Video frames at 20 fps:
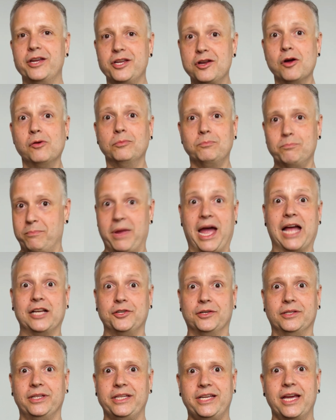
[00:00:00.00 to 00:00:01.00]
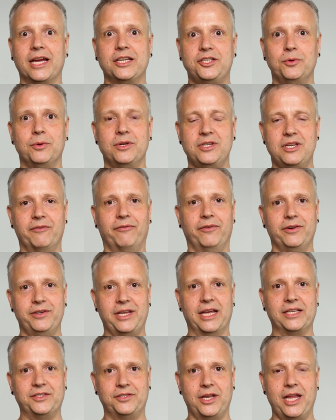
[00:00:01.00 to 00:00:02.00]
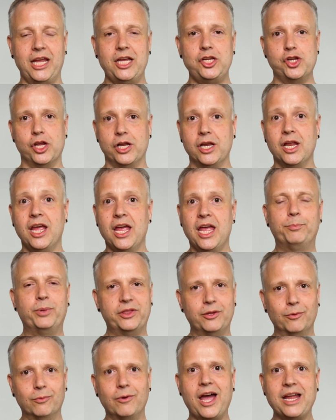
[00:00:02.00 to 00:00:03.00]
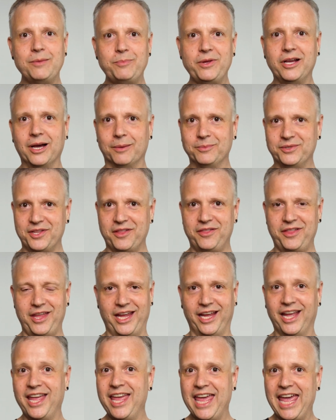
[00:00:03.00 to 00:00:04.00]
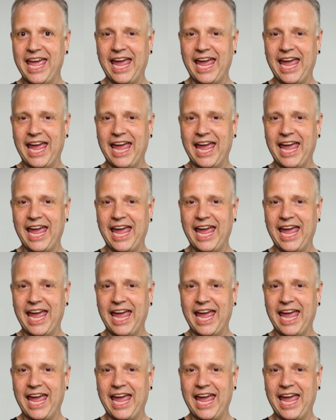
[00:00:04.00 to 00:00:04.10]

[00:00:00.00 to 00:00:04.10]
you don't magically get to a different destination, but the ride becomes the thing.